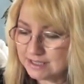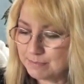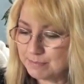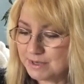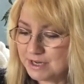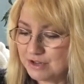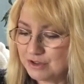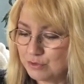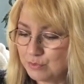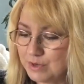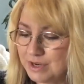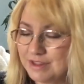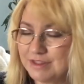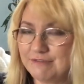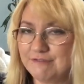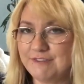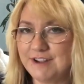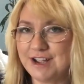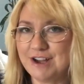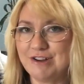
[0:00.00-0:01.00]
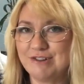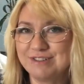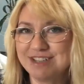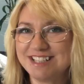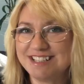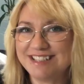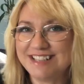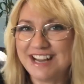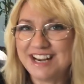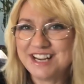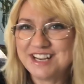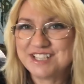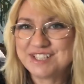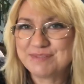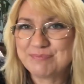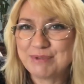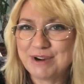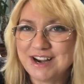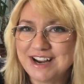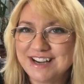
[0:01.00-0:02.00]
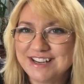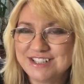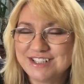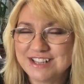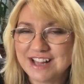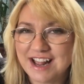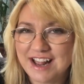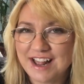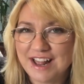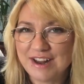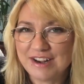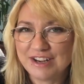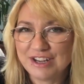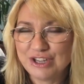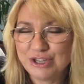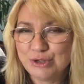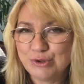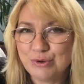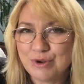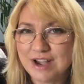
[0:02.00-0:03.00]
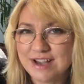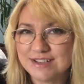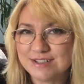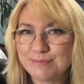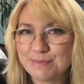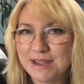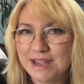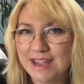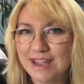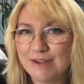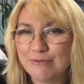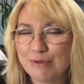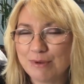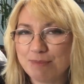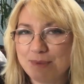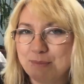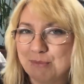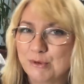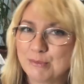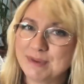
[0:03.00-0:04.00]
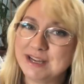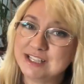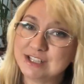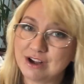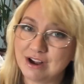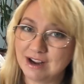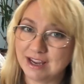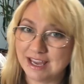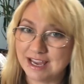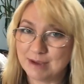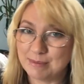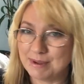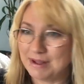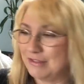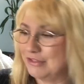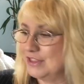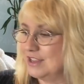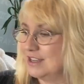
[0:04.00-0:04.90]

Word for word: up another one of the found setting sprays and you guys may remember me talking about